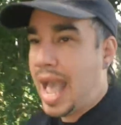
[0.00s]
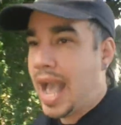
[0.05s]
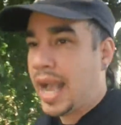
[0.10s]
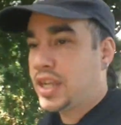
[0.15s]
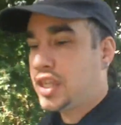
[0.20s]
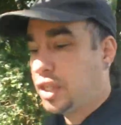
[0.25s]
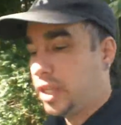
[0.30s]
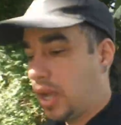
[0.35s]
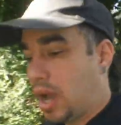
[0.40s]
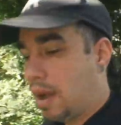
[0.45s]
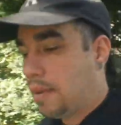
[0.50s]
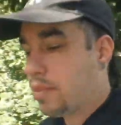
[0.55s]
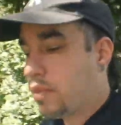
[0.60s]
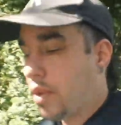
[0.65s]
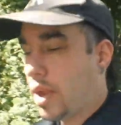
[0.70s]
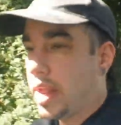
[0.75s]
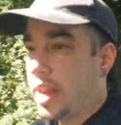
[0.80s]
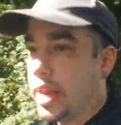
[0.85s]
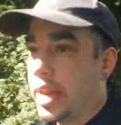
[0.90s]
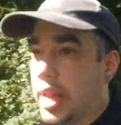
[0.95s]
actually
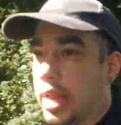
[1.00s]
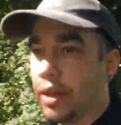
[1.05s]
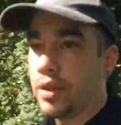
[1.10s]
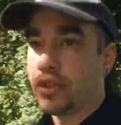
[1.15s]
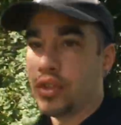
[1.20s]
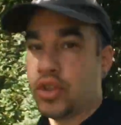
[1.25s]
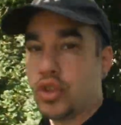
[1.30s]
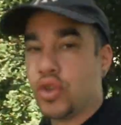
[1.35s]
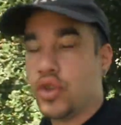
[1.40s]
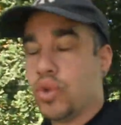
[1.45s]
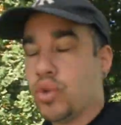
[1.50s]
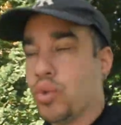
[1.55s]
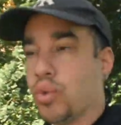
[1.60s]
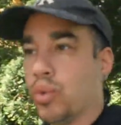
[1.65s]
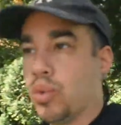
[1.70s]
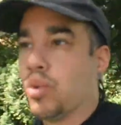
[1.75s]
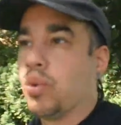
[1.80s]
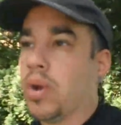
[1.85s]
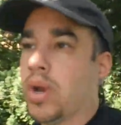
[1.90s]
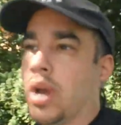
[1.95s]
upgraded it
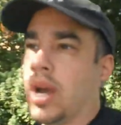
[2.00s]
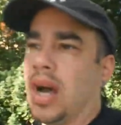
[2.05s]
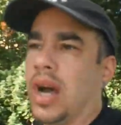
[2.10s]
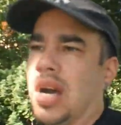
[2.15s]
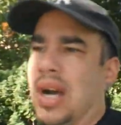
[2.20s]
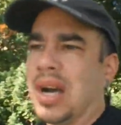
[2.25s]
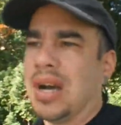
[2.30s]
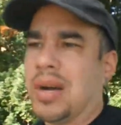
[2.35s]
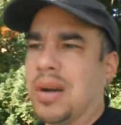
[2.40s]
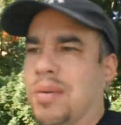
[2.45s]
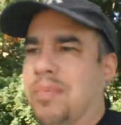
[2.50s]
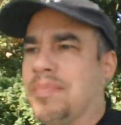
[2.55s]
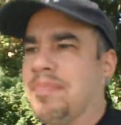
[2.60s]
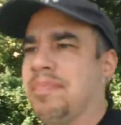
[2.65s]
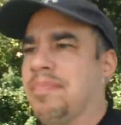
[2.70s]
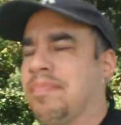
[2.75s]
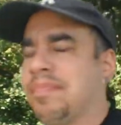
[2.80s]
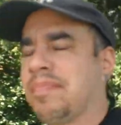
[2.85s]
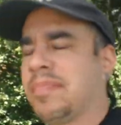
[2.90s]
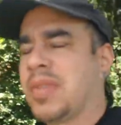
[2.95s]
to,
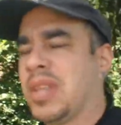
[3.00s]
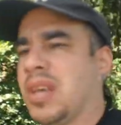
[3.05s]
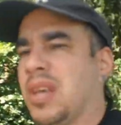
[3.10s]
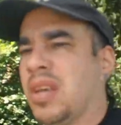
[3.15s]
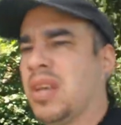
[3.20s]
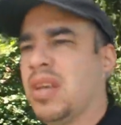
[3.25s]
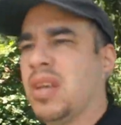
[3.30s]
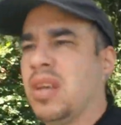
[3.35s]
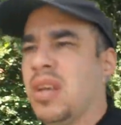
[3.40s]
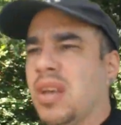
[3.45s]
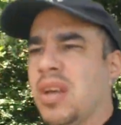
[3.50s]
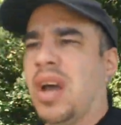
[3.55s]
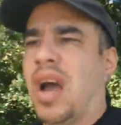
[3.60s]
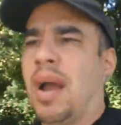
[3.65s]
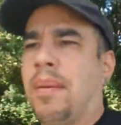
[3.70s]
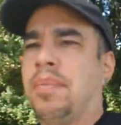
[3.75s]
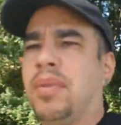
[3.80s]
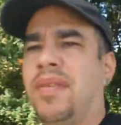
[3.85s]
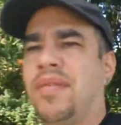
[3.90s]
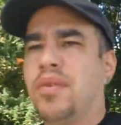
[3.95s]
um,
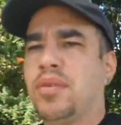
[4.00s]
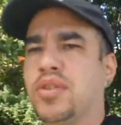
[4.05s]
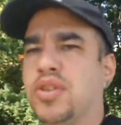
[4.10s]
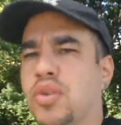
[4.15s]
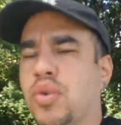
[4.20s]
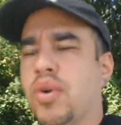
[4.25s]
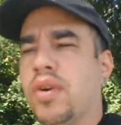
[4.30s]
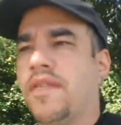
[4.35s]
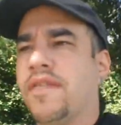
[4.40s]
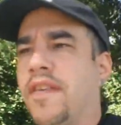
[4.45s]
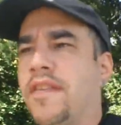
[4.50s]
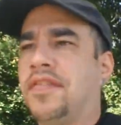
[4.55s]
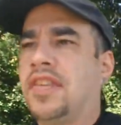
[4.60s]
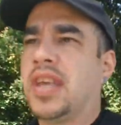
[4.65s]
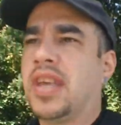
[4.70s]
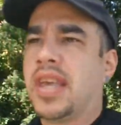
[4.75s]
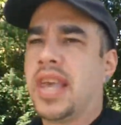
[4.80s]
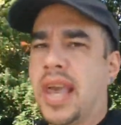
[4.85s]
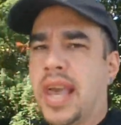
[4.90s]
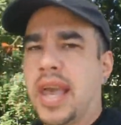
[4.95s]
I believe it was two hundred
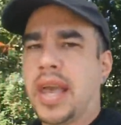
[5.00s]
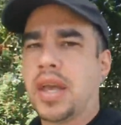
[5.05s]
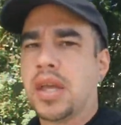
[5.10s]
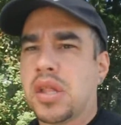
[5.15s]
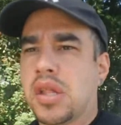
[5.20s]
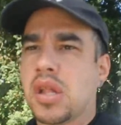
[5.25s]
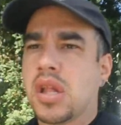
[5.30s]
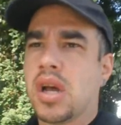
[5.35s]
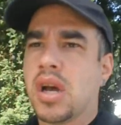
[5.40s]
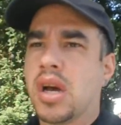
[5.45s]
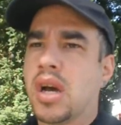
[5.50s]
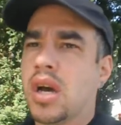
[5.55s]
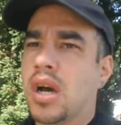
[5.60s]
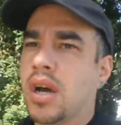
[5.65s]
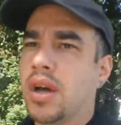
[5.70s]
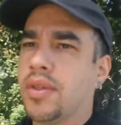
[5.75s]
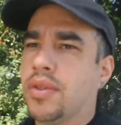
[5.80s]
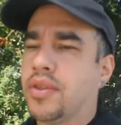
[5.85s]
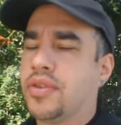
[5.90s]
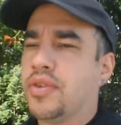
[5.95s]
fifty gigs.
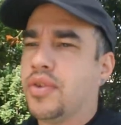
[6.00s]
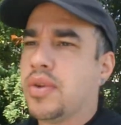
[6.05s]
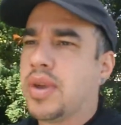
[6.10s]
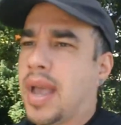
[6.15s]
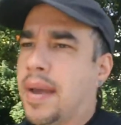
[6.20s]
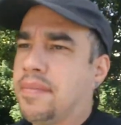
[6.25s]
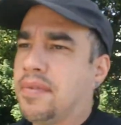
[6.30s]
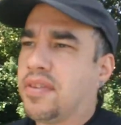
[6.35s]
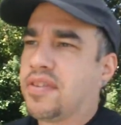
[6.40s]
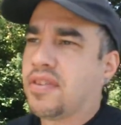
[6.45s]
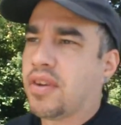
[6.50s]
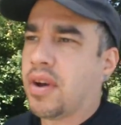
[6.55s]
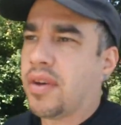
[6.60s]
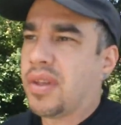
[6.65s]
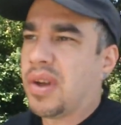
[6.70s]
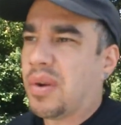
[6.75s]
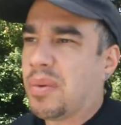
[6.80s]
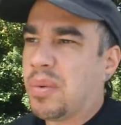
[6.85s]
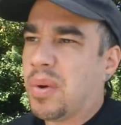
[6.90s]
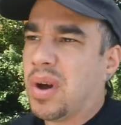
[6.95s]
Uh, the two games you saw
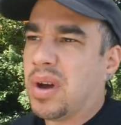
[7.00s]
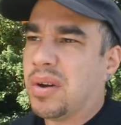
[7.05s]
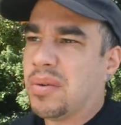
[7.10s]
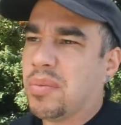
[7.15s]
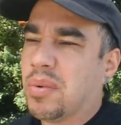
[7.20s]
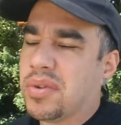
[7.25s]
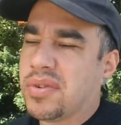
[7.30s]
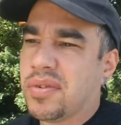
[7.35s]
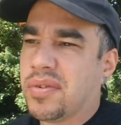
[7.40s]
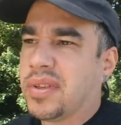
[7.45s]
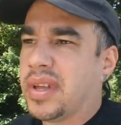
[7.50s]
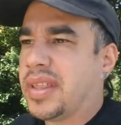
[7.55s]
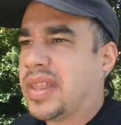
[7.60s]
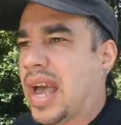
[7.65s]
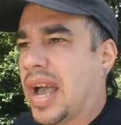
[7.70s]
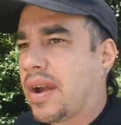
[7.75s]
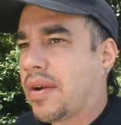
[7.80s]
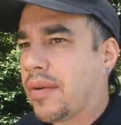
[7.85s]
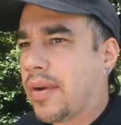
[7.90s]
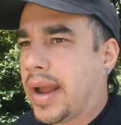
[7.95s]
there, one wasn't really
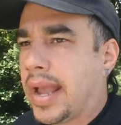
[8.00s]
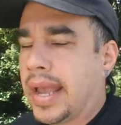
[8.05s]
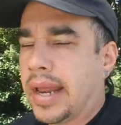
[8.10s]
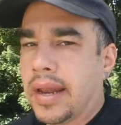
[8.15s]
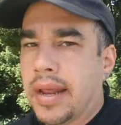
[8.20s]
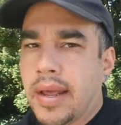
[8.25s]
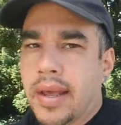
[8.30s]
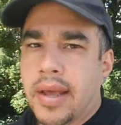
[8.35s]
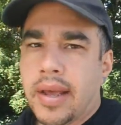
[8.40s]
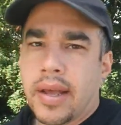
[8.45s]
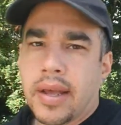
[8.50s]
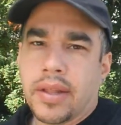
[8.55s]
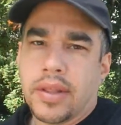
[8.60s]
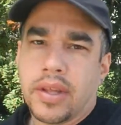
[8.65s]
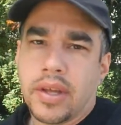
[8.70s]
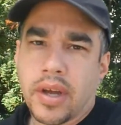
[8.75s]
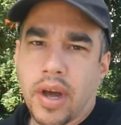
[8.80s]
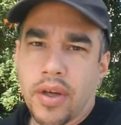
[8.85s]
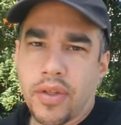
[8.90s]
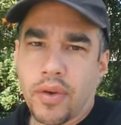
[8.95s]
that great.
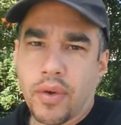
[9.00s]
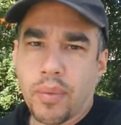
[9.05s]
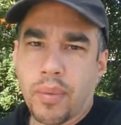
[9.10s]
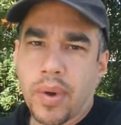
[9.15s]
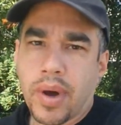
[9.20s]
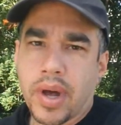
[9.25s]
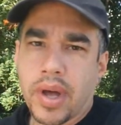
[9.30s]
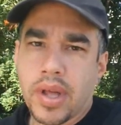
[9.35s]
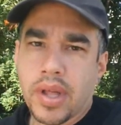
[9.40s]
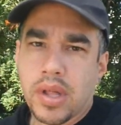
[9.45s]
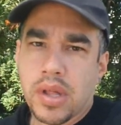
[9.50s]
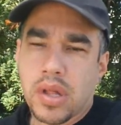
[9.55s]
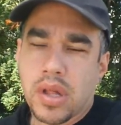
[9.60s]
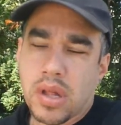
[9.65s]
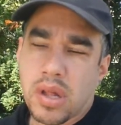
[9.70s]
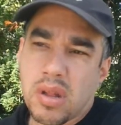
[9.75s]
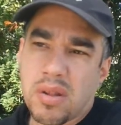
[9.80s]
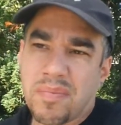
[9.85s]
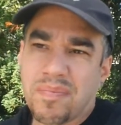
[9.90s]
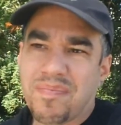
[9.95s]
The other
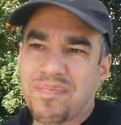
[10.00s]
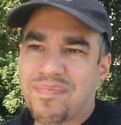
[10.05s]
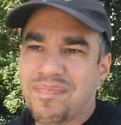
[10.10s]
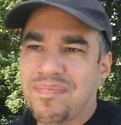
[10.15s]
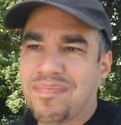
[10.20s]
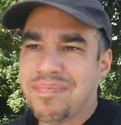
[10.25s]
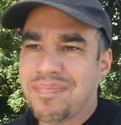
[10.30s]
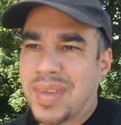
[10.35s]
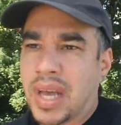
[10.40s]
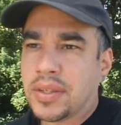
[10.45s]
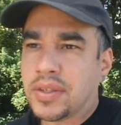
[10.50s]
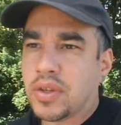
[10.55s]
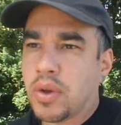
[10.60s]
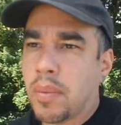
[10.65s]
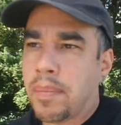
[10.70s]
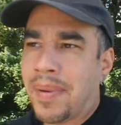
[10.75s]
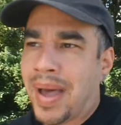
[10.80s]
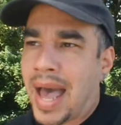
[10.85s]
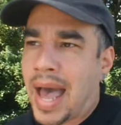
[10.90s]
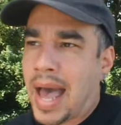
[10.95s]
was not
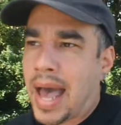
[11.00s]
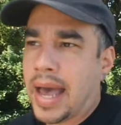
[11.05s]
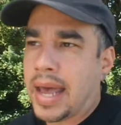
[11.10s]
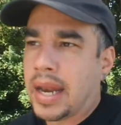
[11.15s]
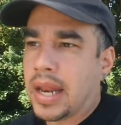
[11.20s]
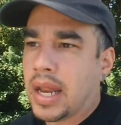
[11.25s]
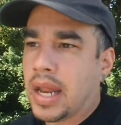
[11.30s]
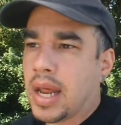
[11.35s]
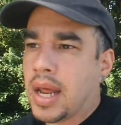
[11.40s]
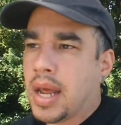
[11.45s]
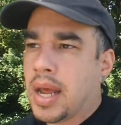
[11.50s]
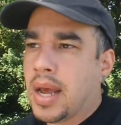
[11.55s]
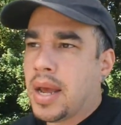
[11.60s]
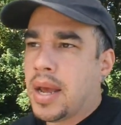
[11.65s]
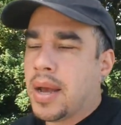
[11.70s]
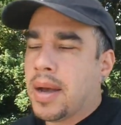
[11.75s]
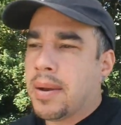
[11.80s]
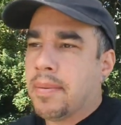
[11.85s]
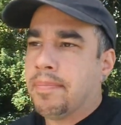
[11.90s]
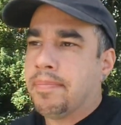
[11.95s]
so bad.
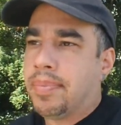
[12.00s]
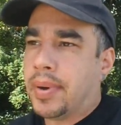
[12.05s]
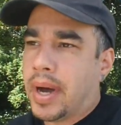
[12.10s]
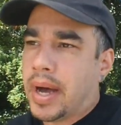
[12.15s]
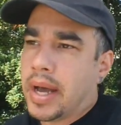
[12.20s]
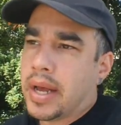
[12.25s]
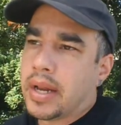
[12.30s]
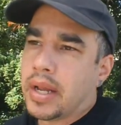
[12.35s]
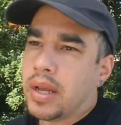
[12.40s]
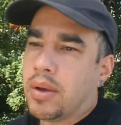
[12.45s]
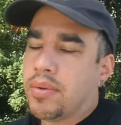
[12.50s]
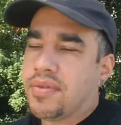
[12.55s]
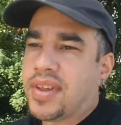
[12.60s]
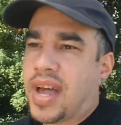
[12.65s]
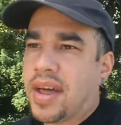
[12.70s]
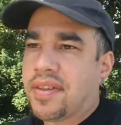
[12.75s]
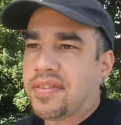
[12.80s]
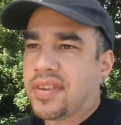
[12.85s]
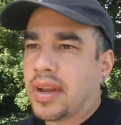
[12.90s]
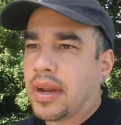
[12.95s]
But he was
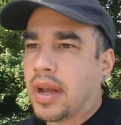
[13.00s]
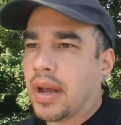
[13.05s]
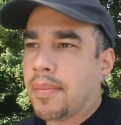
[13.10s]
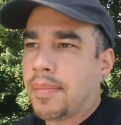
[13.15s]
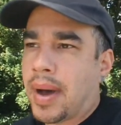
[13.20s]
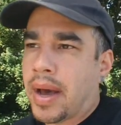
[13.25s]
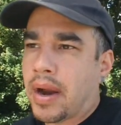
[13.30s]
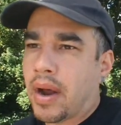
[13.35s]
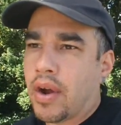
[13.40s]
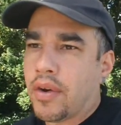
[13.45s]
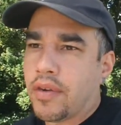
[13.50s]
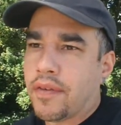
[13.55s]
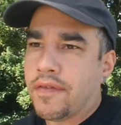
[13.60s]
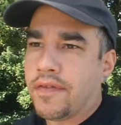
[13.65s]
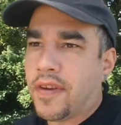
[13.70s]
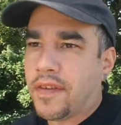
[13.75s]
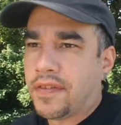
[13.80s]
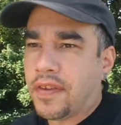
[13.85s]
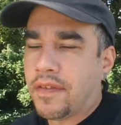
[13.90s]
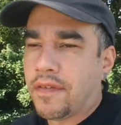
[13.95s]
asking about one hundred
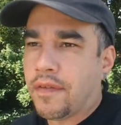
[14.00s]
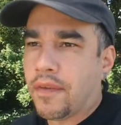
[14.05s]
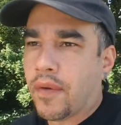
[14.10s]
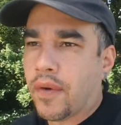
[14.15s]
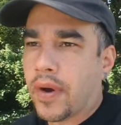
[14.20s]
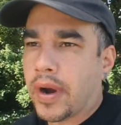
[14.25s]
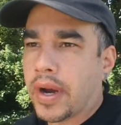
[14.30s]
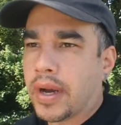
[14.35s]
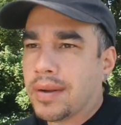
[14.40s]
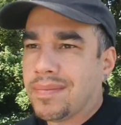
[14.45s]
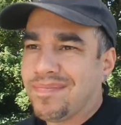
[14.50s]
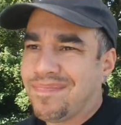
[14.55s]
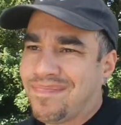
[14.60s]
fifty for it.